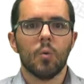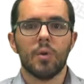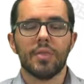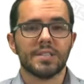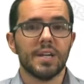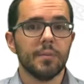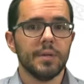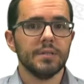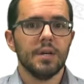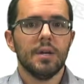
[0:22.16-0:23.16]
with a
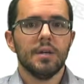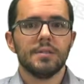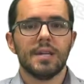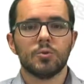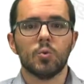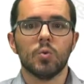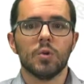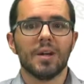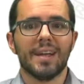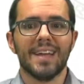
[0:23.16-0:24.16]
service, just to
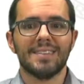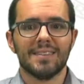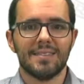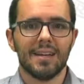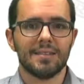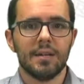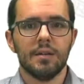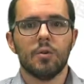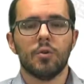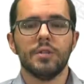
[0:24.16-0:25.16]
get data
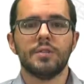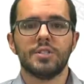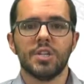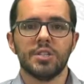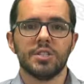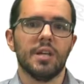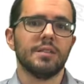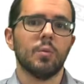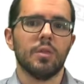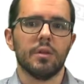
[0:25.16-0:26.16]
or interchange
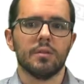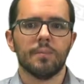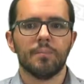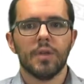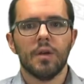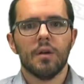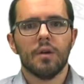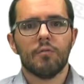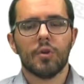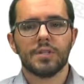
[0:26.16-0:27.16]
data with it.
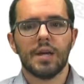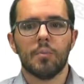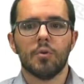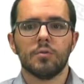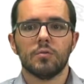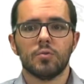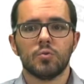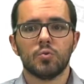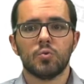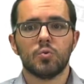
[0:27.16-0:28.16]
For example,
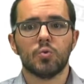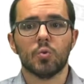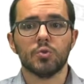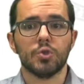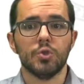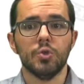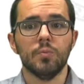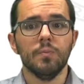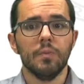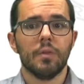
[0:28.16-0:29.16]
to
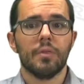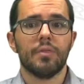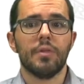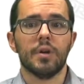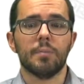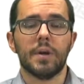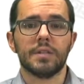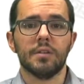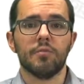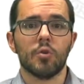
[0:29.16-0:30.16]
consume
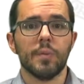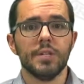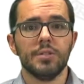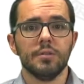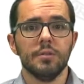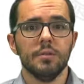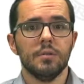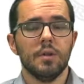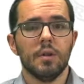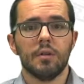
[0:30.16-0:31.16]
third-party information
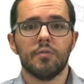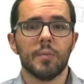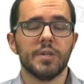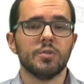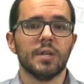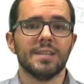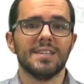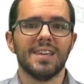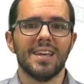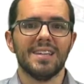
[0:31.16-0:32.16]
that
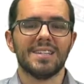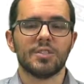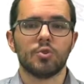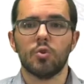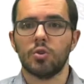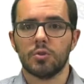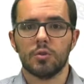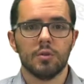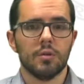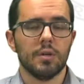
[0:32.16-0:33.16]
is stored
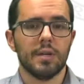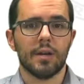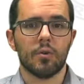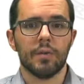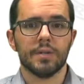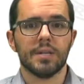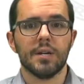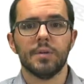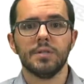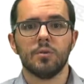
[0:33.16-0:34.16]
in another
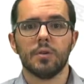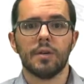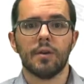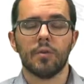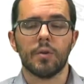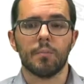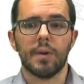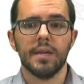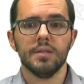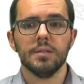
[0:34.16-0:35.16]
service or in another
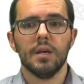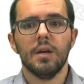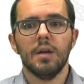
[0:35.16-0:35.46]
place,